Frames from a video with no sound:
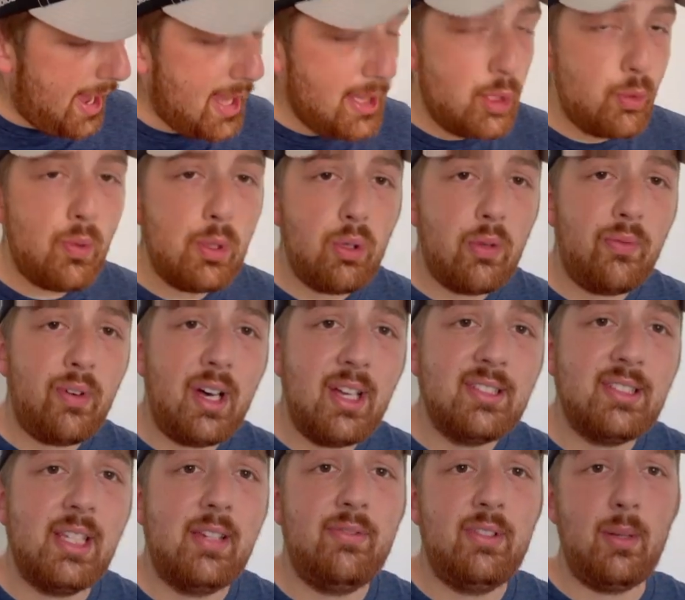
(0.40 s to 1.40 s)
any one of
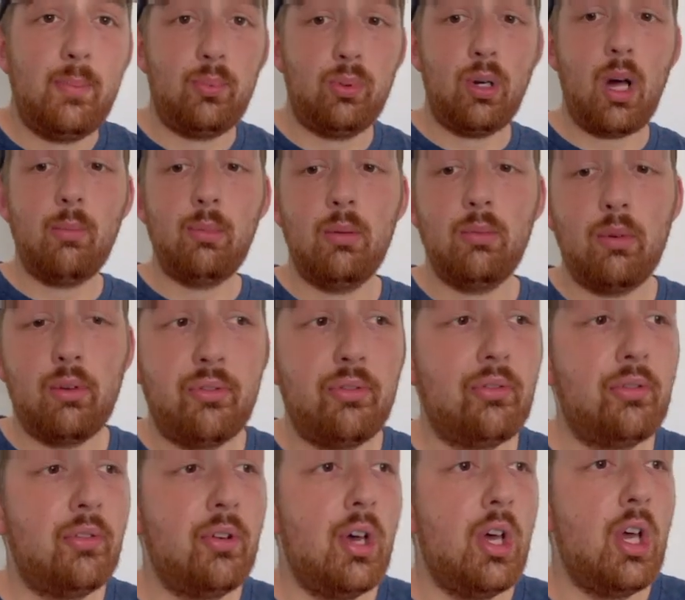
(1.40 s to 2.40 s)
us have the problem
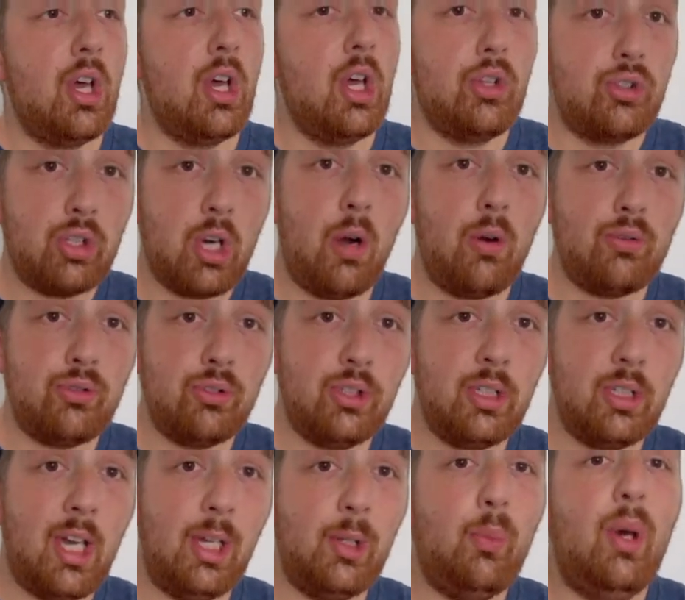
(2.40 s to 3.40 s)
of
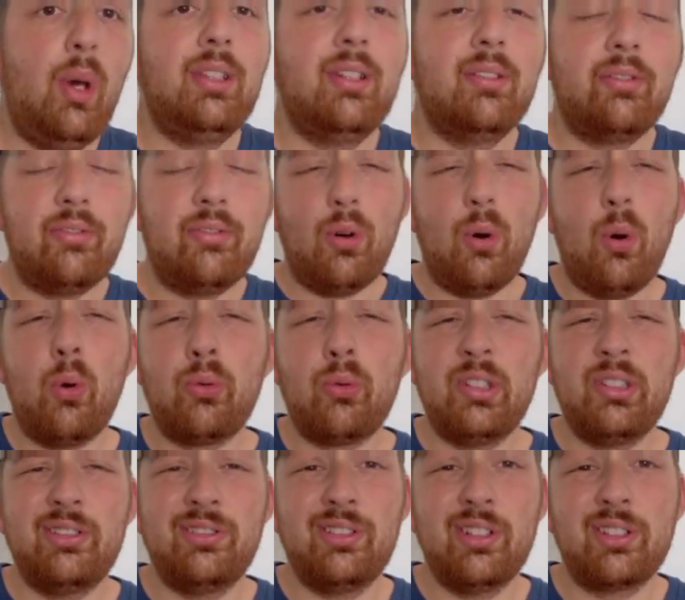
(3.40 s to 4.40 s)
charging and when the phone
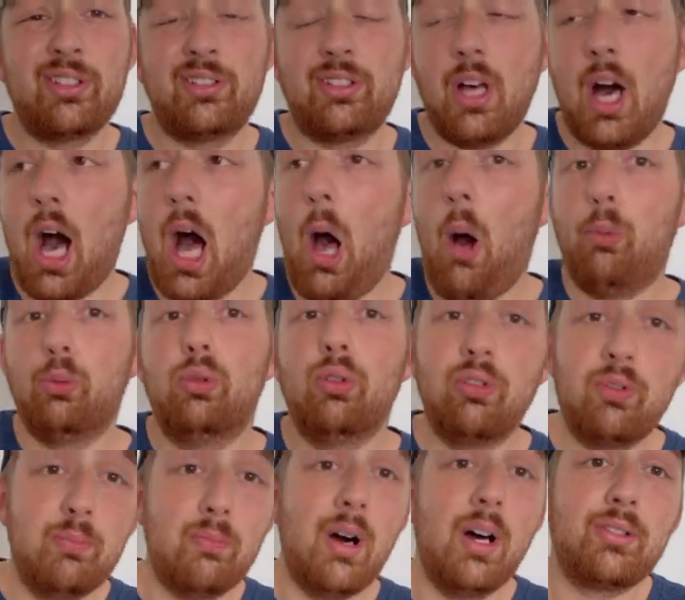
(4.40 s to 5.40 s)
is just out
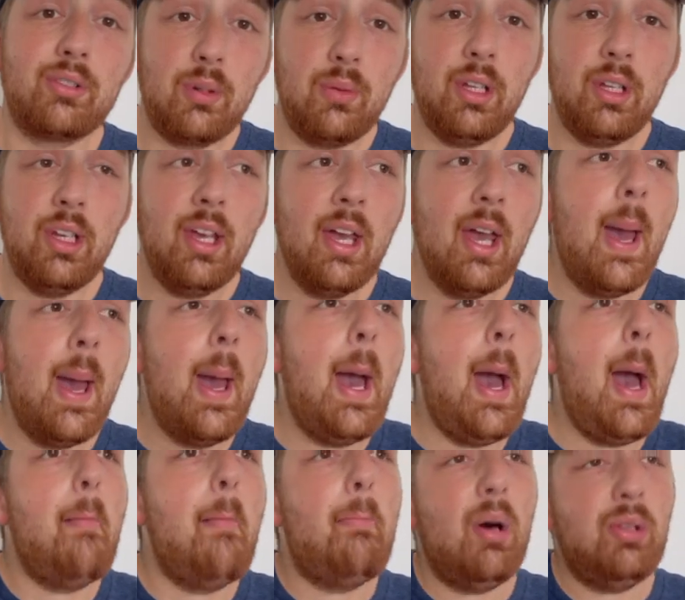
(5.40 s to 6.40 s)
of battery,
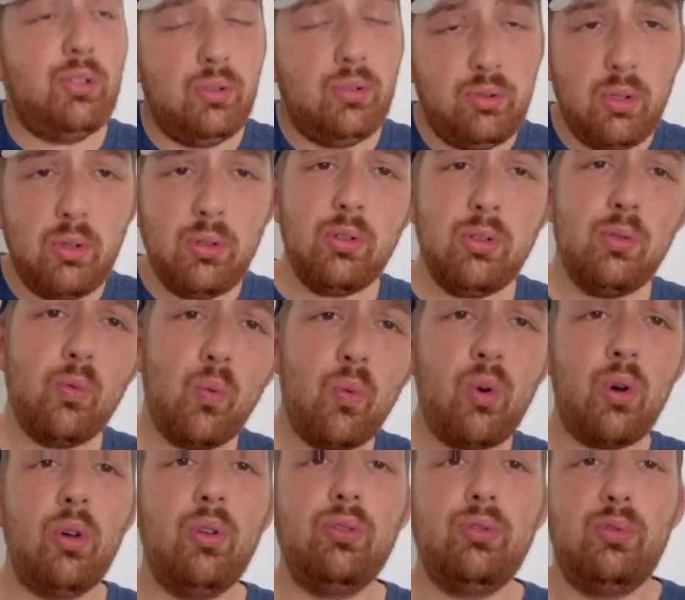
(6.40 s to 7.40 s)
but you don't
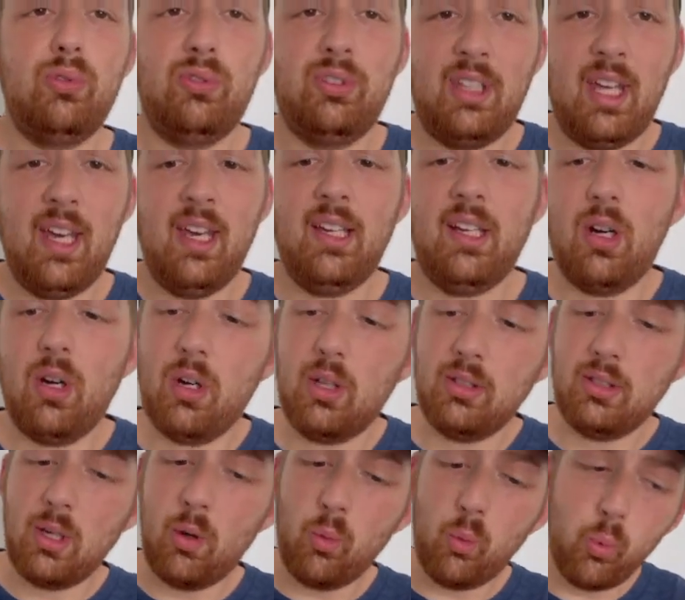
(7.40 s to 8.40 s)
want to take
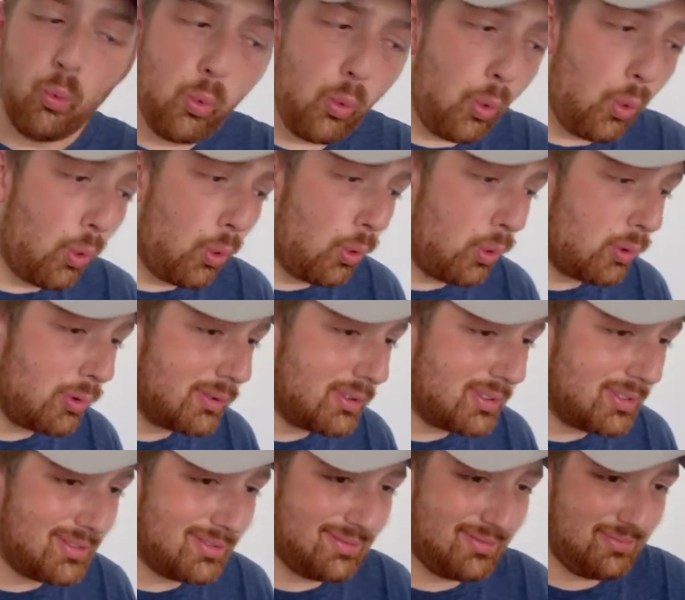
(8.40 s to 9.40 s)
the
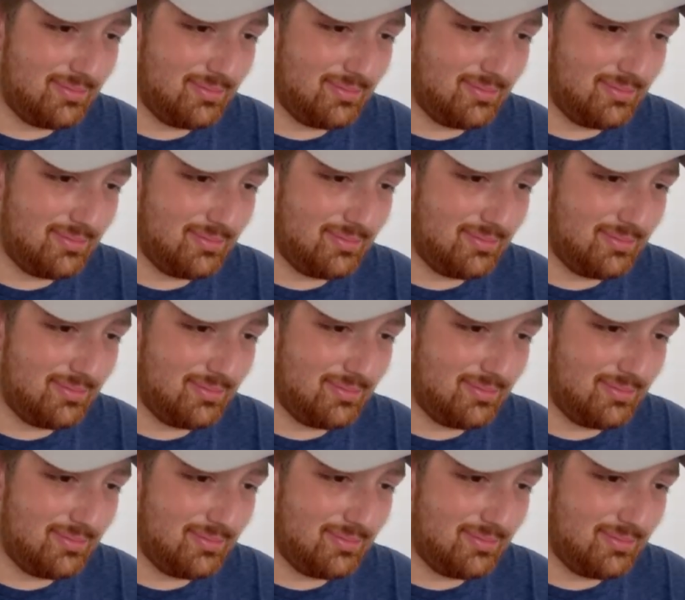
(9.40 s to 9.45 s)
whole